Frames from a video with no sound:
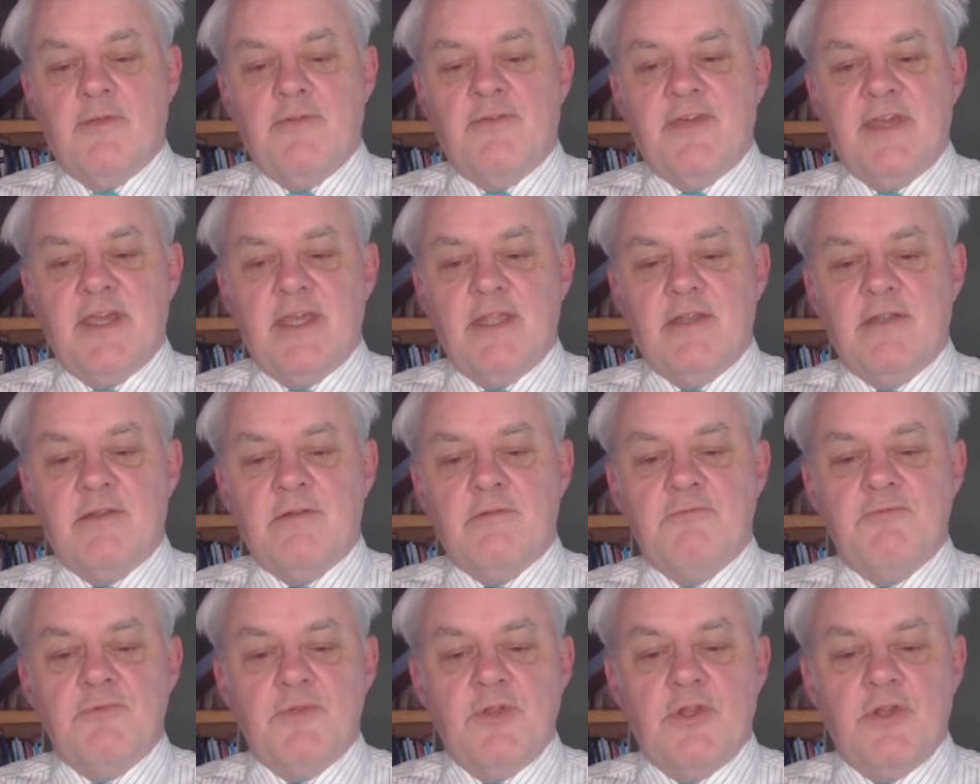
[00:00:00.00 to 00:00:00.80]

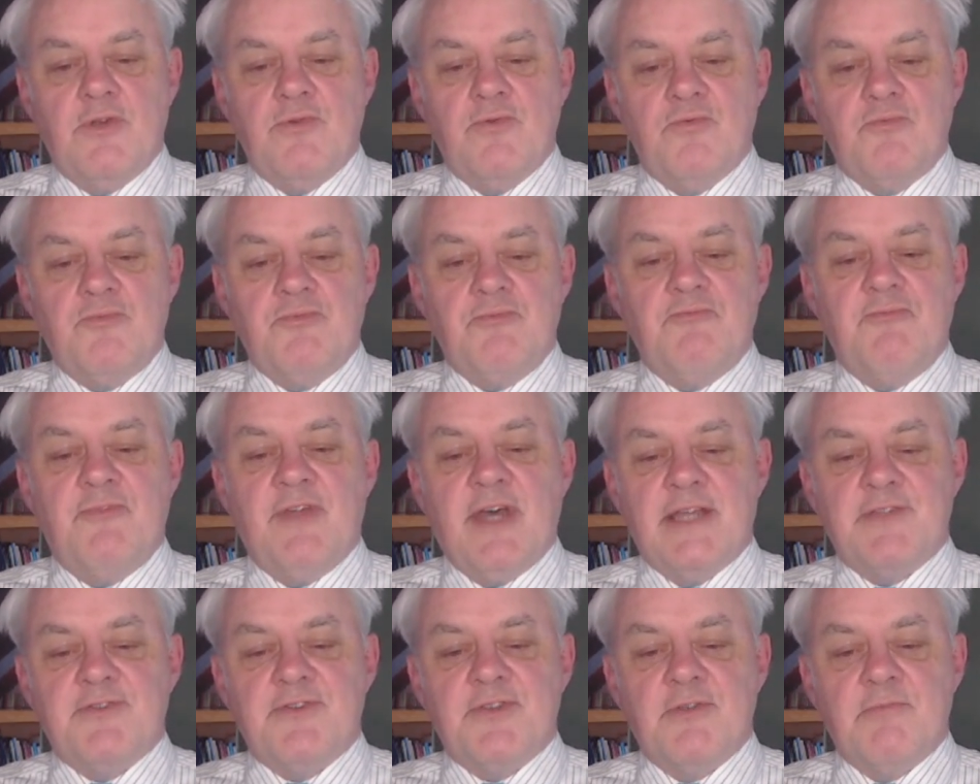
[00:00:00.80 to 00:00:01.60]
then
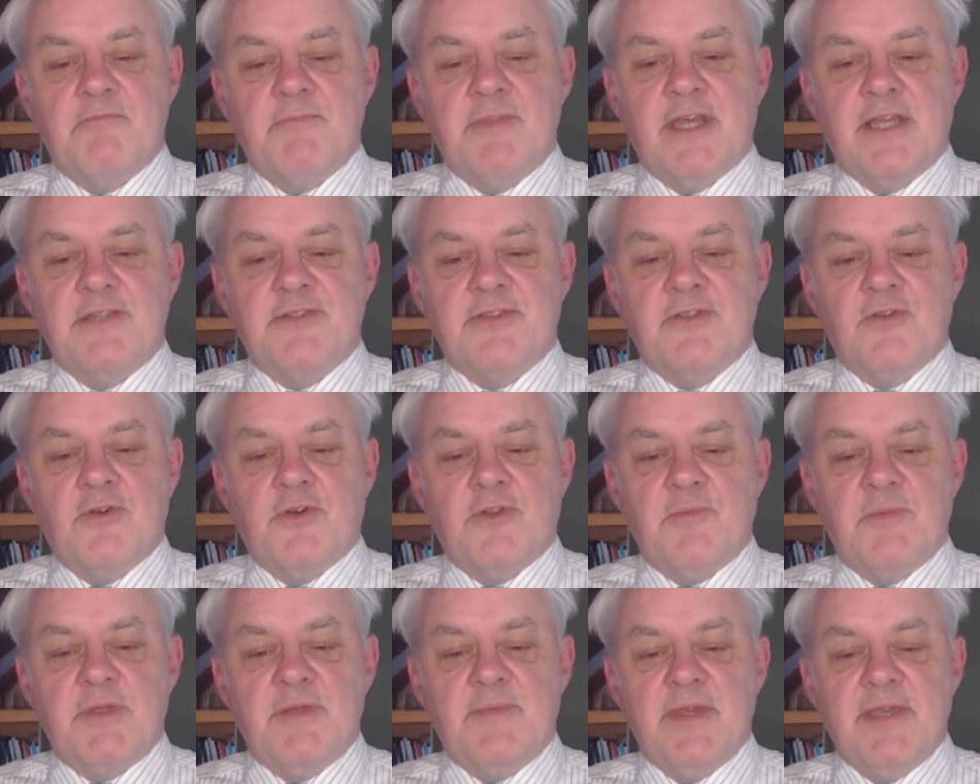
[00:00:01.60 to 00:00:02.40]
that's got
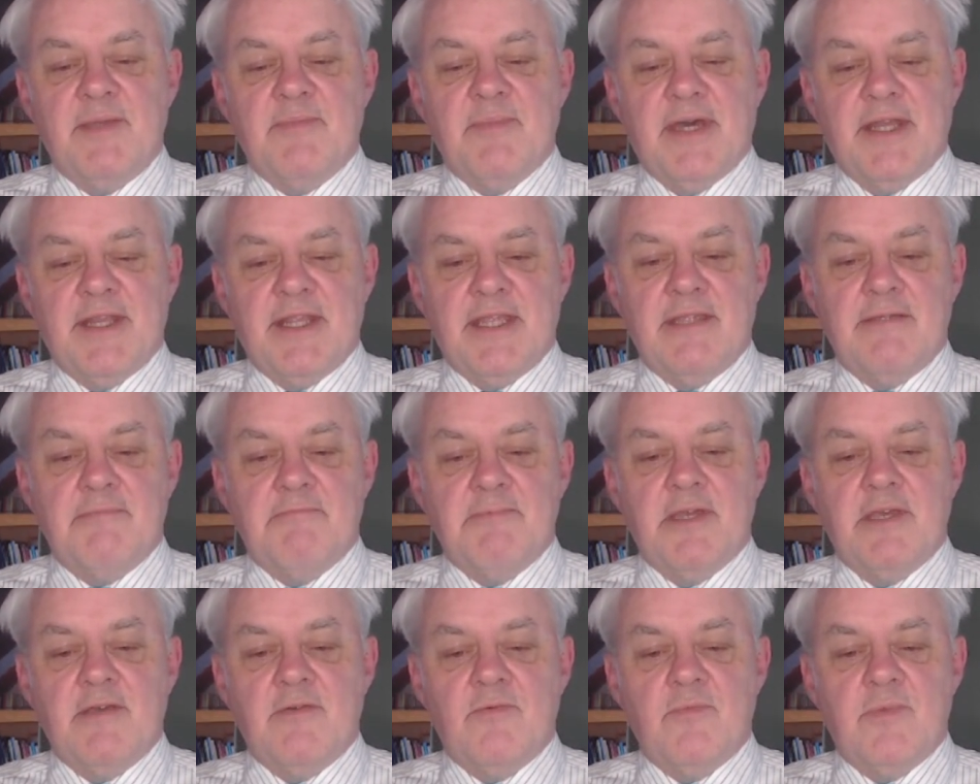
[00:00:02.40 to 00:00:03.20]
to be big money,
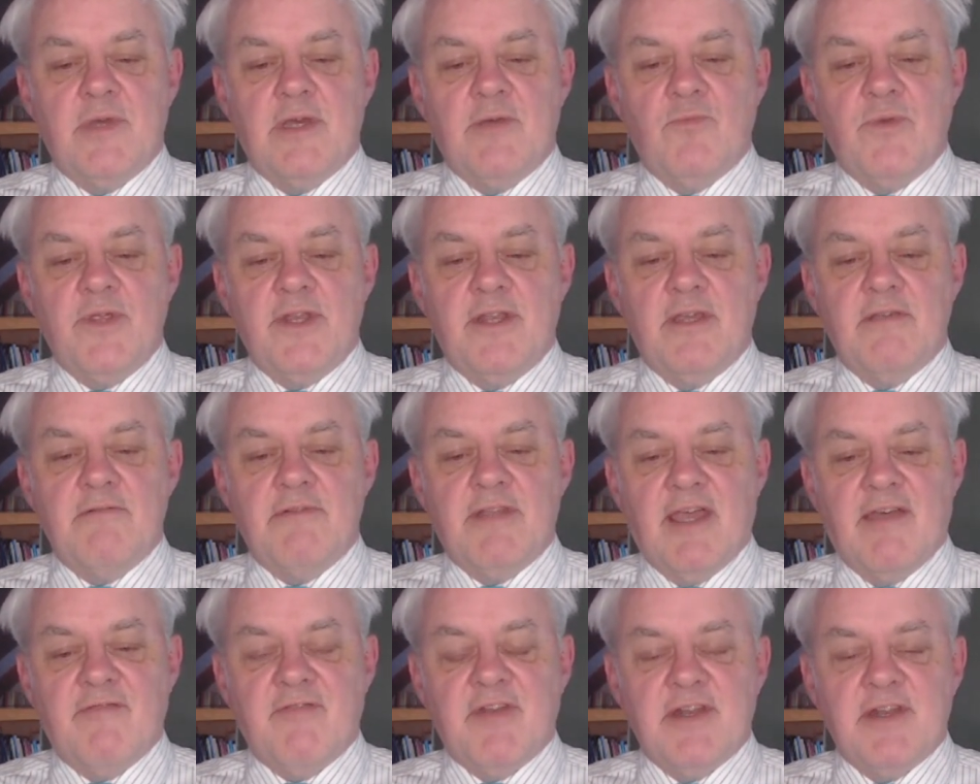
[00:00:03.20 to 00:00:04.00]
and we don't
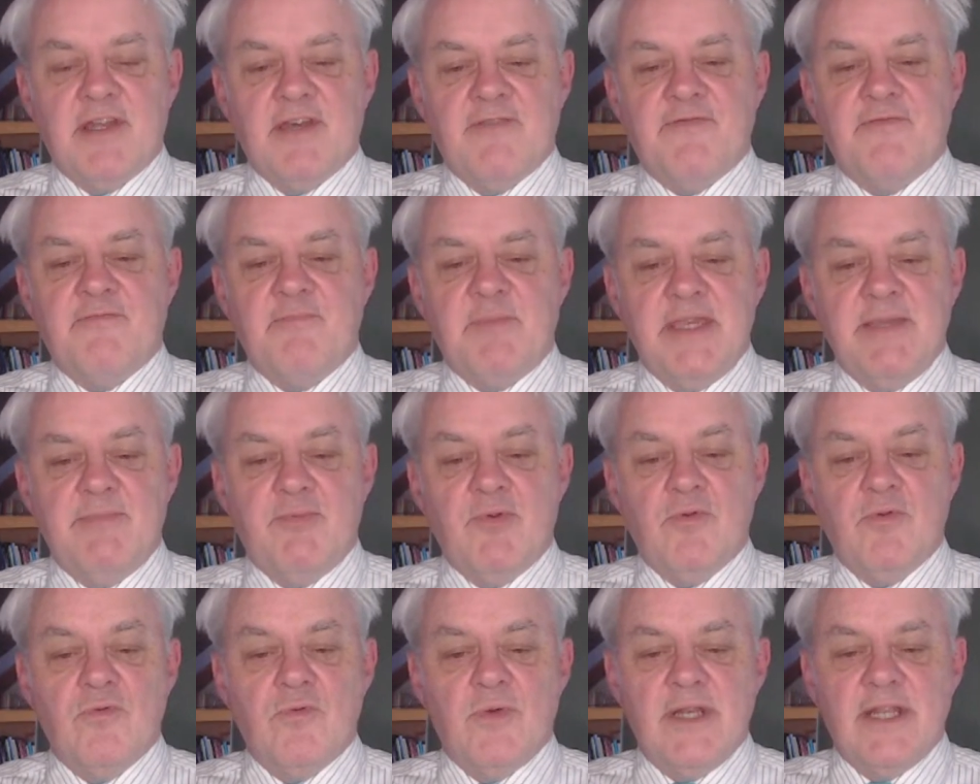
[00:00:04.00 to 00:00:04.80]
have enough
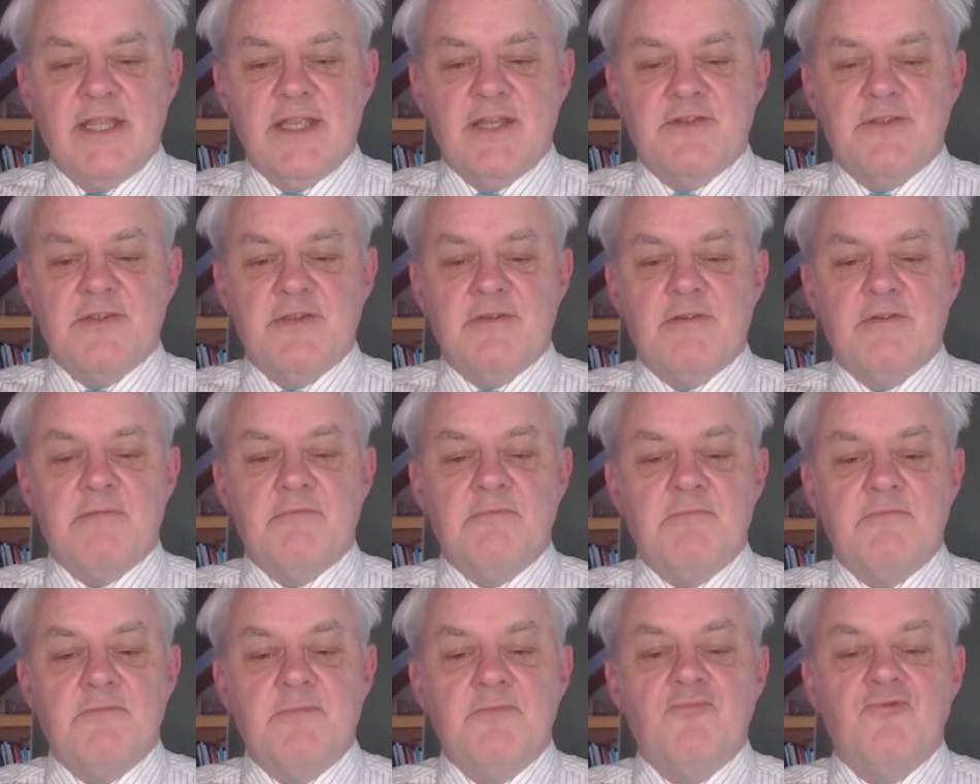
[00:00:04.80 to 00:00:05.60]
people willing to
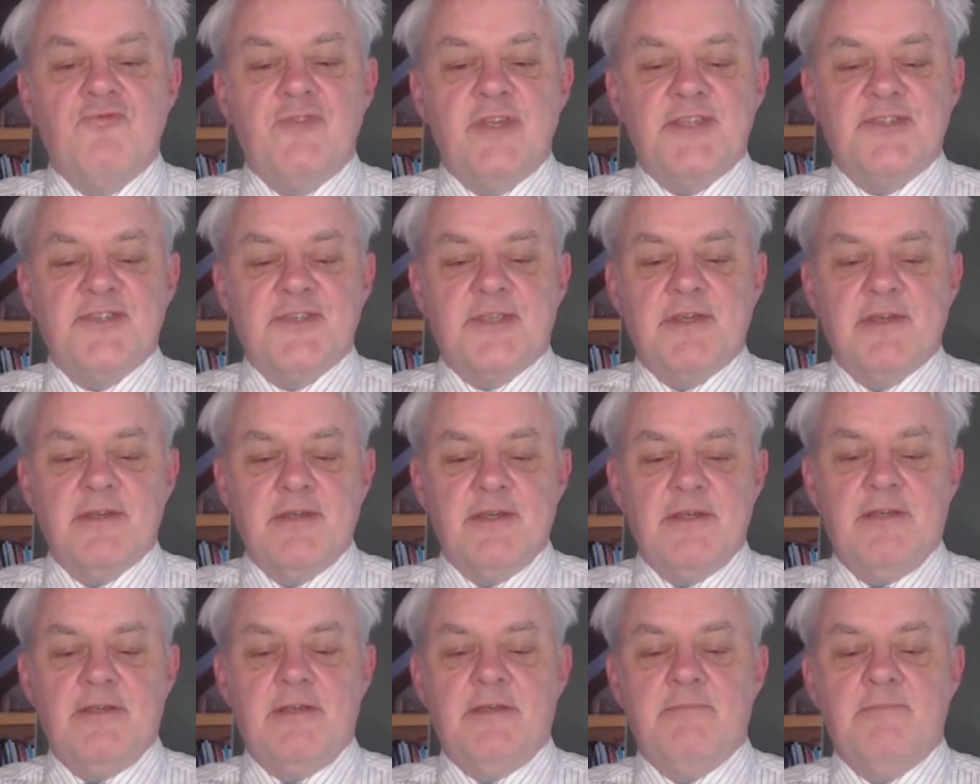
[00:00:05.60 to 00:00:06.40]
risk
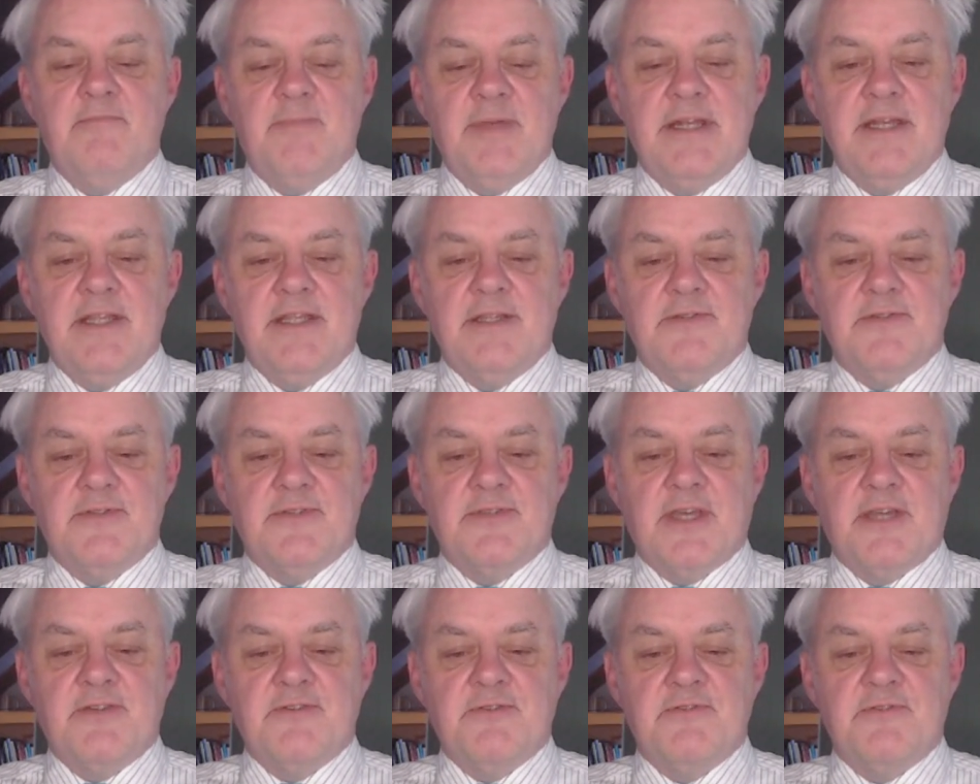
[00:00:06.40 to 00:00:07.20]

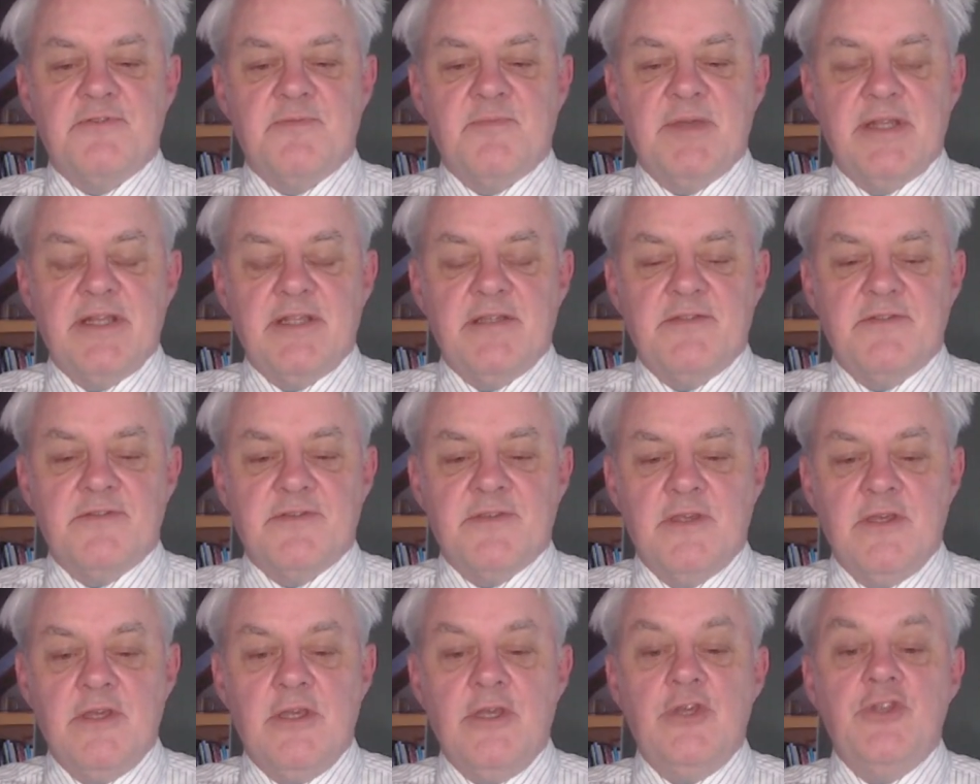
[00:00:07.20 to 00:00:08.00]
billions, hundreds of
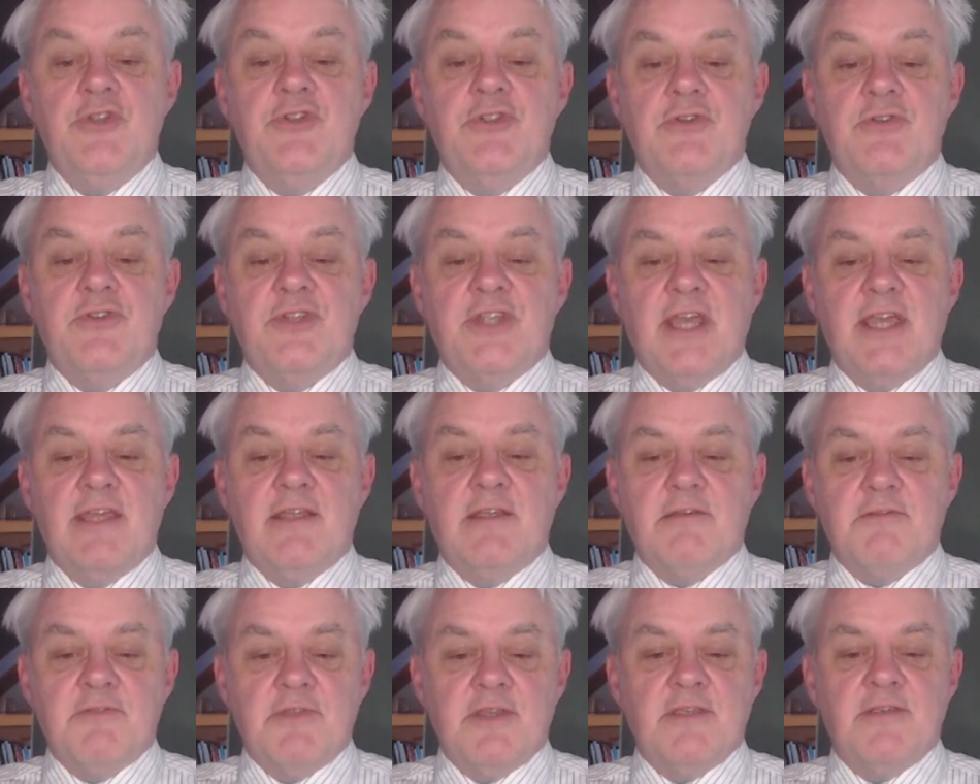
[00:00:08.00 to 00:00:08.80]
billions, to
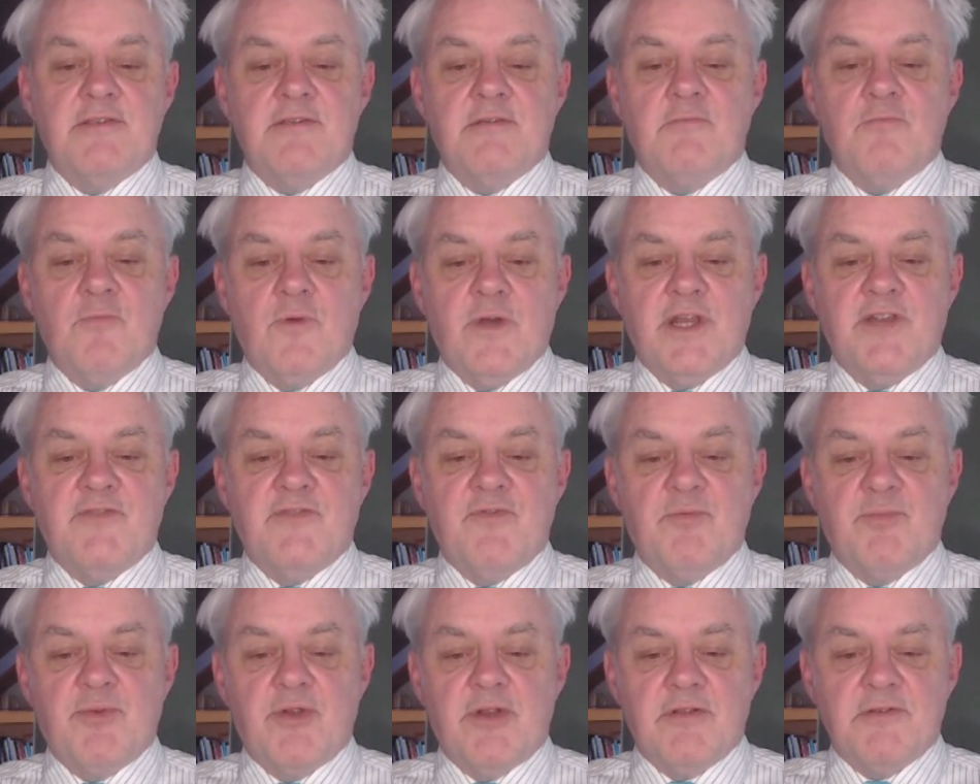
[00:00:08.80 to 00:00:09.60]
take these
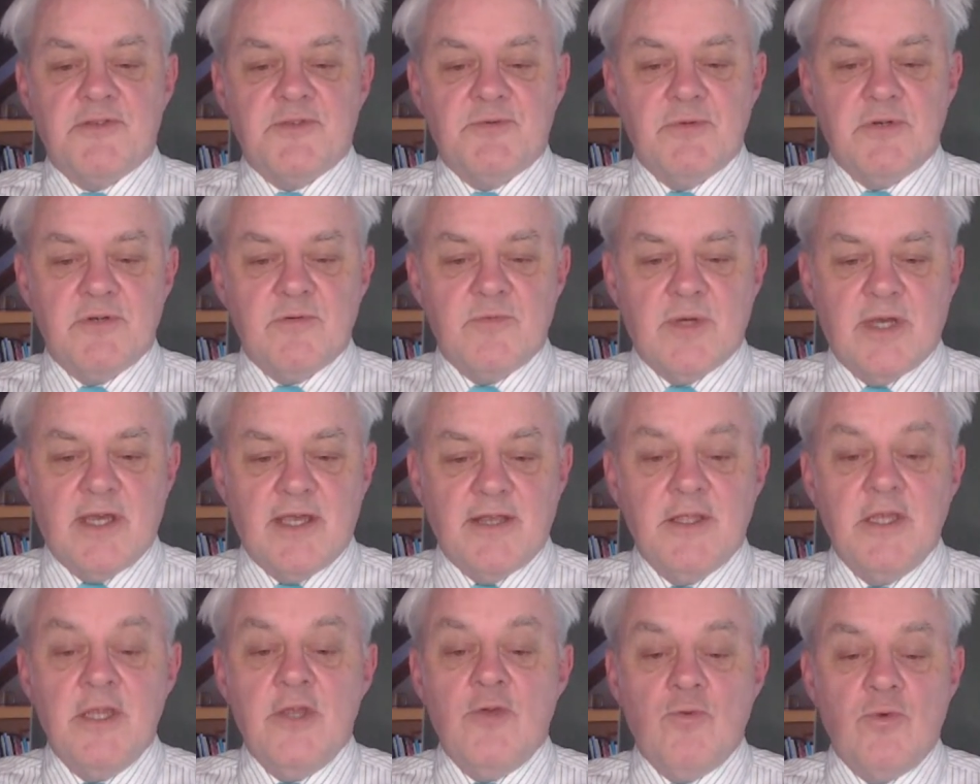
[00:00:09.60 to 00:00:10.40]
wonderful products worldwide.